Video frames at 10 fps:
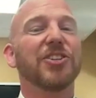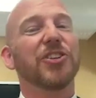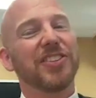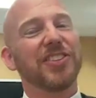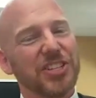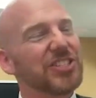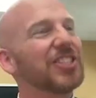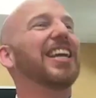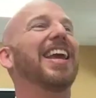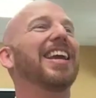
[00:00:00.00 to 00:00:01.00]
to just
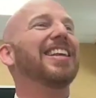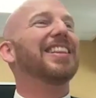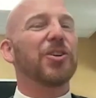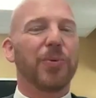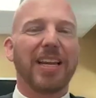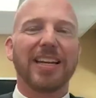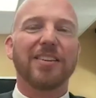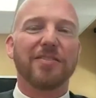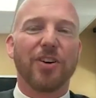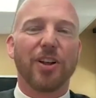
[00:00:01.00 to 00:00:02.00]
the King and the
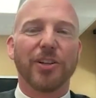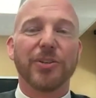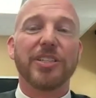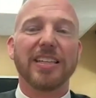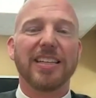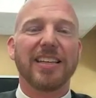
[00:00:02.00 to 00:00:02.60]
Queen followed,